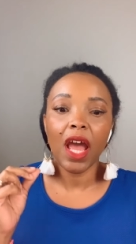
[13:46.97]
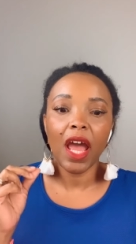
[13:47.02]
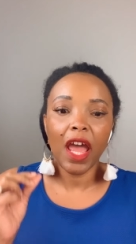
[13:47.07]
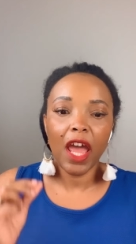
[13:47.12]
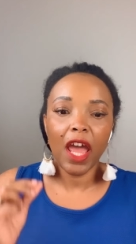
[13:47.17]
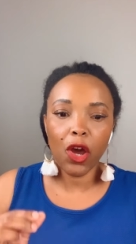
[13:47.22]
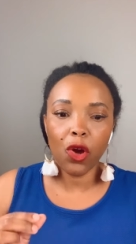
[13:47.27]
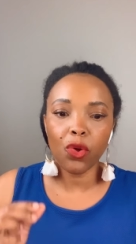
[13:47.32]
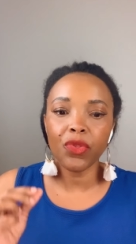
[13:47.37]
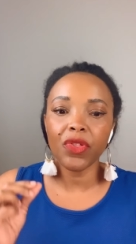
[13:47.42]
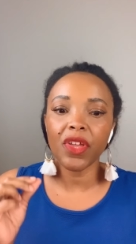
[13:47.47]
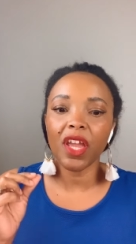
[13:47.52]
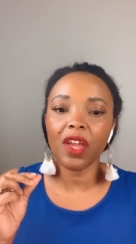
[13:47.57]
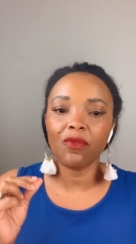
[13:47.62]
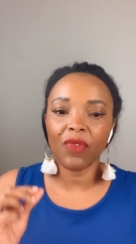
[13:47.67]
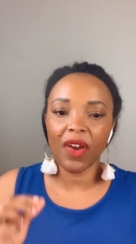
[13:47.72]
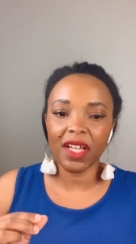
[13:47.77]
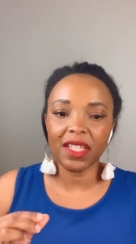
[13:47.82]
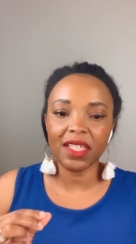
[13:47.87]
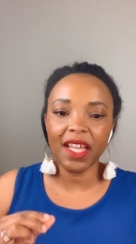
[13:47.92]
health
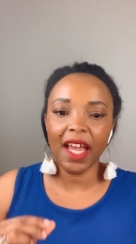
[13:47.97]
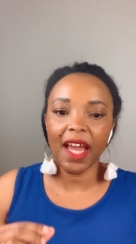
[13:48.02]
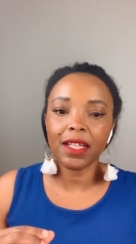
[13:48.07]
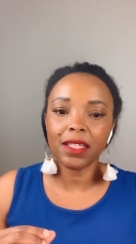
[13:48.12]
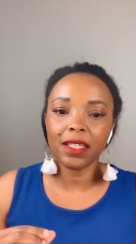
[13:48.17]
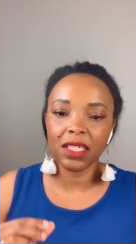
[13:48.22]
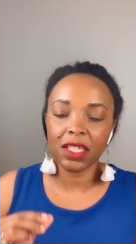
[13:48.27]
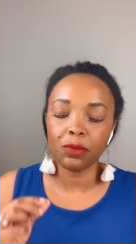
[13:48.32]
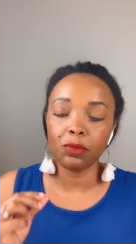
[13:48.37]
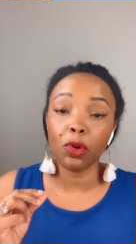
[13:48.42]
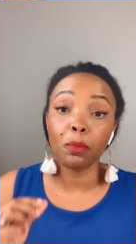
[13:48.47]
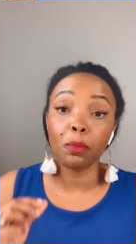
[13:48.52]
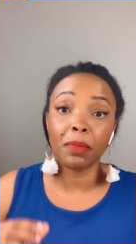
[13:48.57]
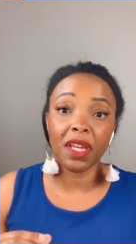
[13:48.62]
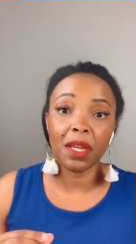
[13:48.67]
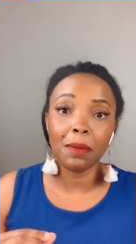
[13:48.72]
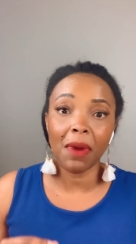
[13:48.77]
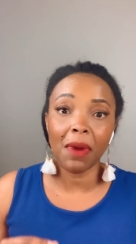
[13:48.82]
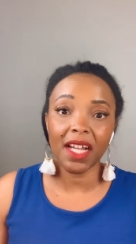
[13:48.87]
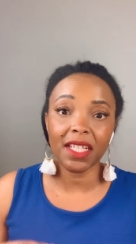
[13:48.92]
and vitality will
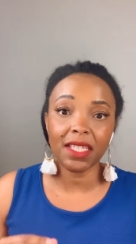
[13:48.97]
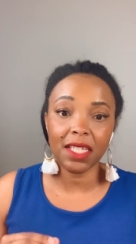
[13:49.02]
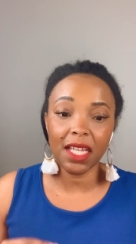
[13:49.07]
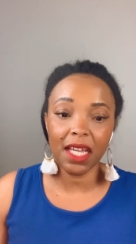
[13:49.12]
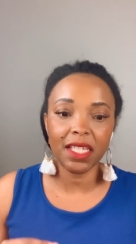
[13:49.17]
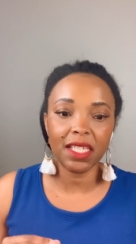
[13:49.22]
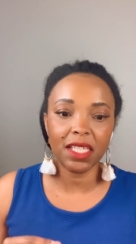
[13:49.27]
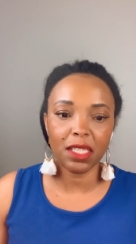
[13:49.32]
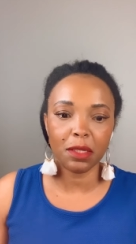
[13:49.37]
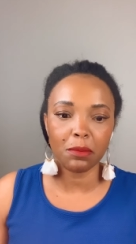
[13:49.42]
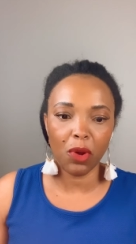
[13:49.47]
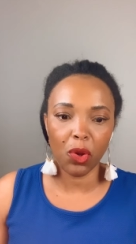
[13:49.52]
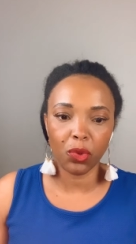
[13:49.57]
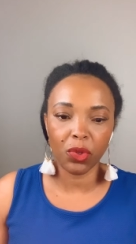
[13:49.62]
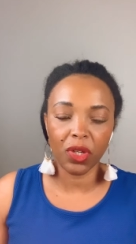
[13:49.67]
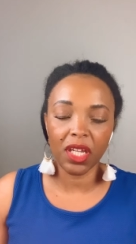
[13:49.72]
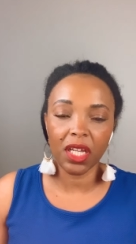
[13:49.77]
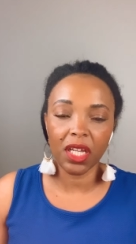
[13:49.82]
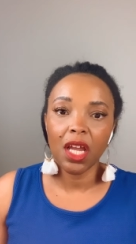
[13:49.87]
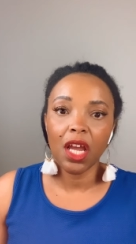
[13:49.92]
be my
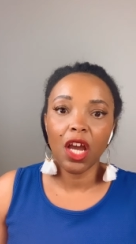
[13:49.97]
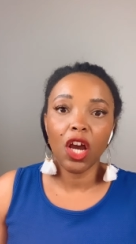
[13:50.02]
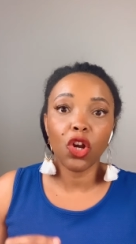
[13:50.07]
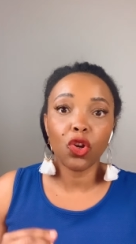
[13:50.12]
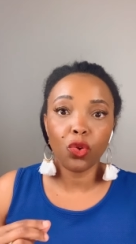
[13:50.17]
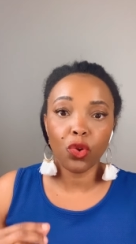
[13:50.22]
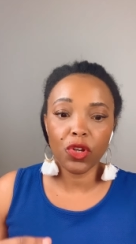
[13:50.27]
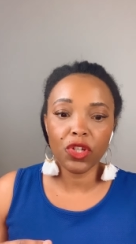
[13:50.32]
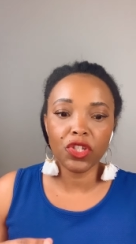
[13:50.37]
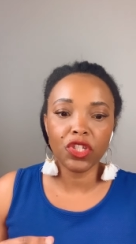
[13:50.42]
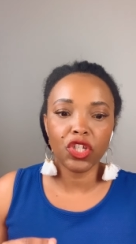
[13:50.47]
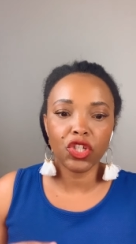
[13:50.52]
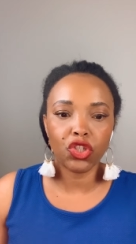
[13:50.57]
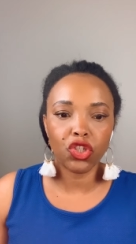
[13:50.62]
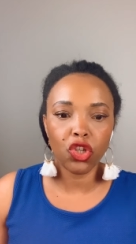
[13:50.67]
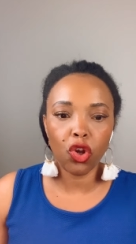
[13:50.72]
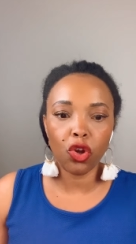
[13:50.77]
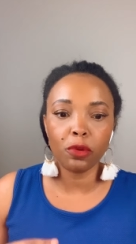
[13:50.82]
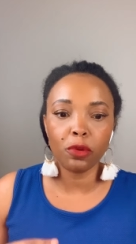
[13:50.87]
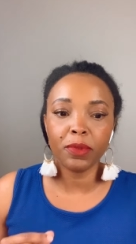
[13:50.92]
testimony, according to
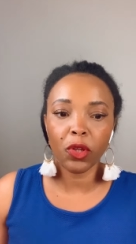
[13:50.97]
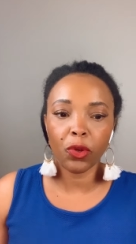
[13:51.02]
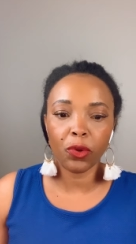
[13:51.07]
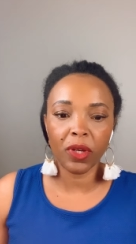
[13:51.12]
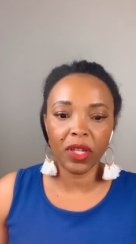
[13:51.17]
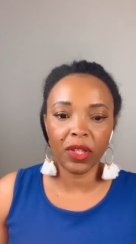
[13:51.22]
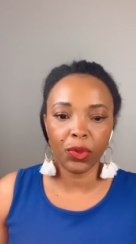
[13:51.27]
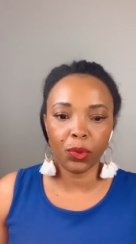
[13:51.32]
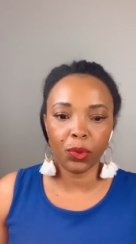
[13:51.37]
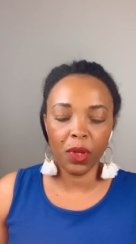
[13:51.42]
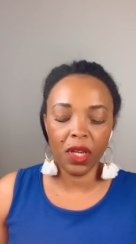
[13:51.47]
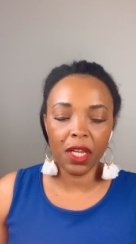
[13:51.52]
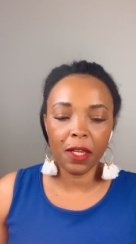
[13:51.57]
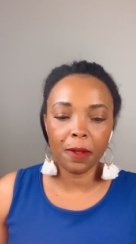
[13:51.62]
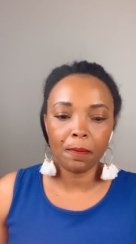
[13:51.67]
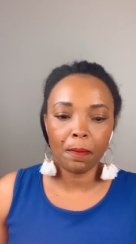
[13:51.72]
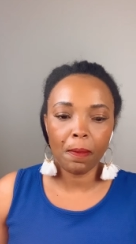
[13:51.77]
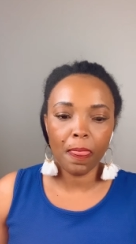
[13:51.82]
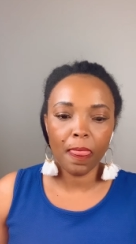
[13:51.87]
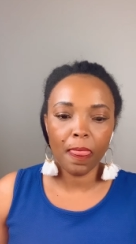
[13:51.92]
Job
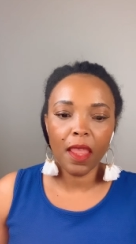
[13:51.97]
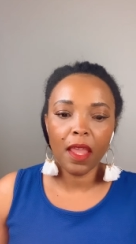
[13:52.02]
33.